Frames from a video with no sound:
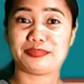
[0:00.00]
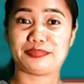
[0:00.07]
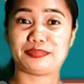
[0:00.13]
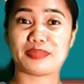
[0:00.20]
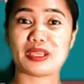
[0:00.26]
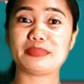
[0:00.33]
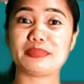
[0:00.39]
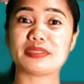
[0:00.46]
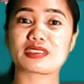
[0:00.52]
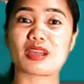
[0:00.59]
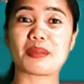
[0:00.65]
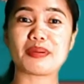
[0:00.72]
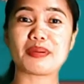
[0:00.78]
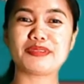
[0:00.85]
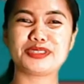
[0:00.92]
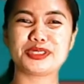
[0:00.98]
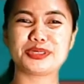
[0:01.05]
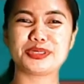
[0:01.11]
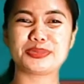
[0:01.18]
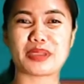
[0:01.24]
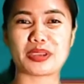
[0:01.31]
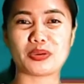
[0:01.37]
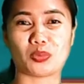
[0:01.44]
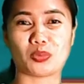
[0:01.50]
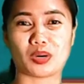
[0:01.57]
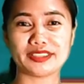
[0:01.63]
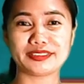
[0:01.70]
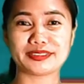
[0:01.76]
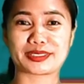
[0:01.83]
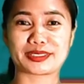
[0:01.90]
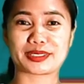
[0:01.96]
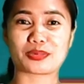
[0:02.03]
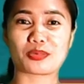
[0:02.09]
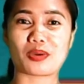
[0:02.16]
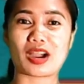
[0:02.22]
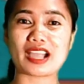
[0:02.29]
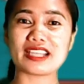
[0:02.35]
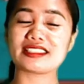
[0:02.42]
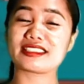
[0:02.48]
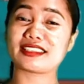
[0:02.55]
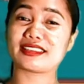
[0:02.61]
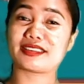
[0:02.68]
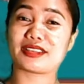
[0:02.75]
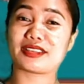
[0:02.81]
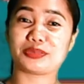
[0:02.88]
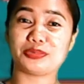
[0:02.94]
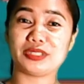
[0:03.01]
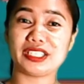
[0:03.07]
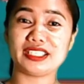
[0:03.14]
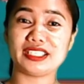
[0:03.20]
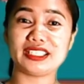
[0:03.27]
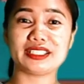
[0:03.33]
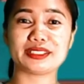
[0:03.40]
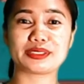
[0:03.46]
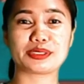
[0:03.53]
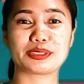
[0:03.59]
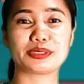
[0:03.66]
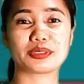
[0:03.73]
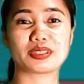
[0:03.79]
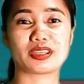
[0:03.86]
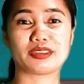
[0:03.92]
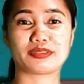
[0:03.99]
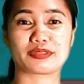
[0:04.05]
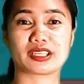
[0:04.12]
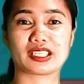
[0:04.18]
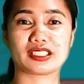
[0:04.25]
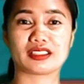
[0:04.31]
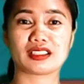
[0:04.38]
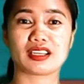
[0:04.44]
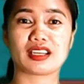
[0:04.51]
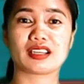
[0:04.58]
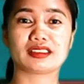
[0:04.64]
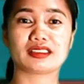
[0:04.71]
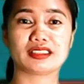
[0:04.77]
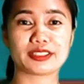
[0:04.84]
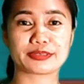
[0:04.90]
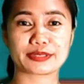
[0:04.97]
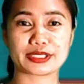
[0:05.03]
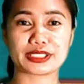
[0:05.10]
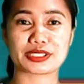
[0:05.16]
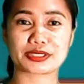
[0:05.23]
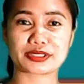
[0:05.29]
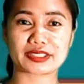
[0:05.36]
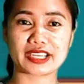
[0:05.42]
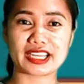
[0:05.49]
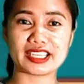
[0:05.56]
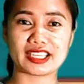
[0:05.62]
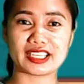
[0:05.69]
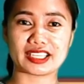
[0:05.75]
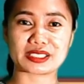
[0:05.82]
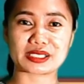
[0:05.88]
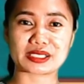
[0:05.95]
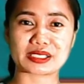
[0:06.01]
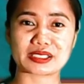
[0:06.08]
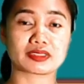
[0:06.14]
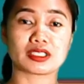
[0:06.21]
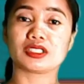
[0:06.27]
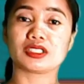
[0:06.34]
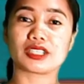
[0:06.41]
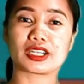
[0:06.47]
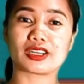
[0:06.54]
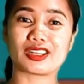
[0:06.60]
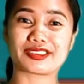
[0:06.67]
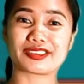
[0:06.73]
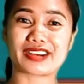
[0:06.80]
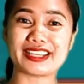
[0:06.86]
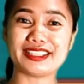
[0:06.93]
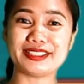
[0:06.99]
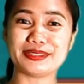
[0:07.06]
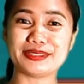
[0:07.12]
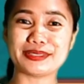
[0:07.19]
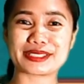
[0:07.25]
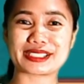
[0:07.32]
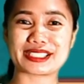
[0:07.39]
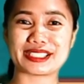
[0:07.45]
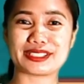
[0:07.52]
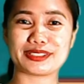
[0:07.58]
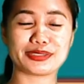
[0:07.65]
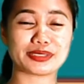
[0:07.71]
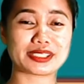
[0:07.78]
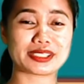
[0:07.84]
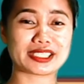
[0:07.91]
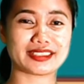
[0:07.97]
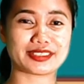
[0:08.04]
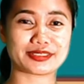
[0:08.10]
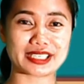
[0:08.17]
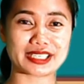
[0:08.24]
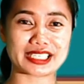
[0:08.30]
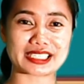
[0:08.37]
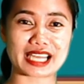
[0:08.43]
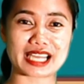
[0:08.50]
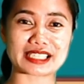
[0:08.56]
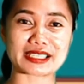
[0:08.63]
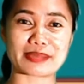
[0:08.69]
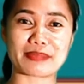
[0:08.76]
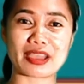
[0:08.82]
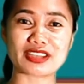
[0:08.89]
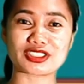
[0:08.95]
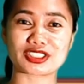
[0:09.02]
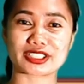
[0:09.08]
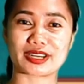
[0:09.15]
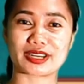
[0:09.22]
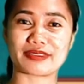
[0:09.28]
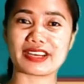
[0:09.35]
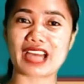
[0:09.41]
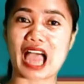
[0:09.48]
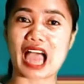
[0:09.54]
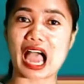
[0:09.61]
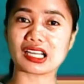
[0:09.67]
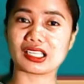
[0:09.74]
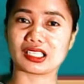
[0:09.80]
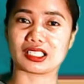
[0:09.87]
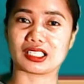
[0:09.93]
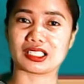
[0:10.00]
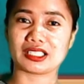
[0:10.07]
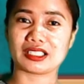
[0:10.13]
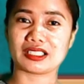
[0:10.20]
Maybe some of you may wonder, why is it that we need to convert degrees to radians? You're already used in using degrees as a measure of an angle.